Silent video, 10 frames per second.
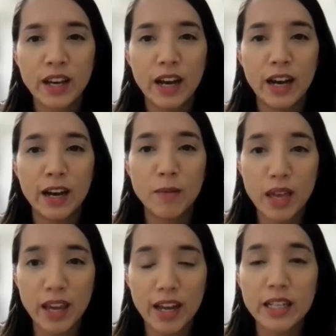
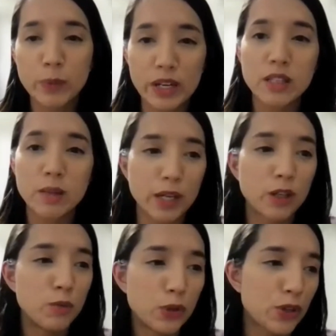And I experienced the big
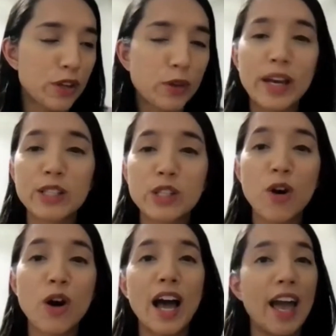Kumamoto earthquake.
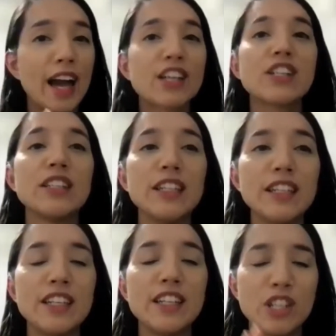So I
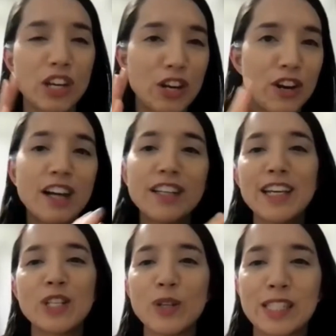actually did not get
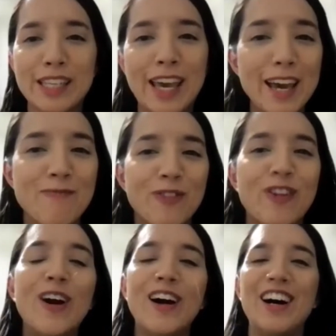to escape
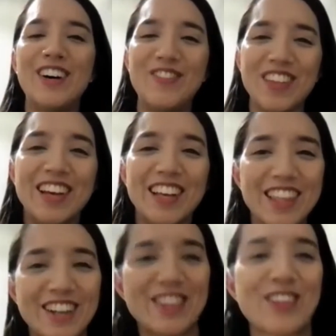from the
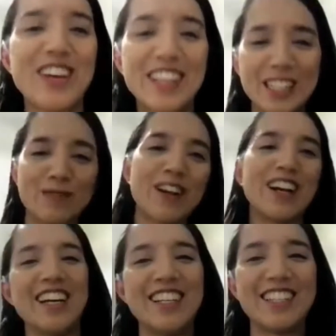earthquake
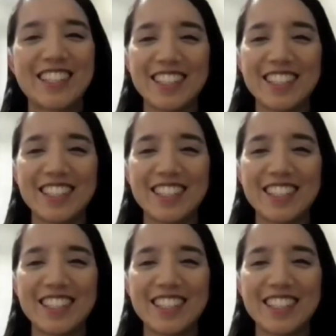experience.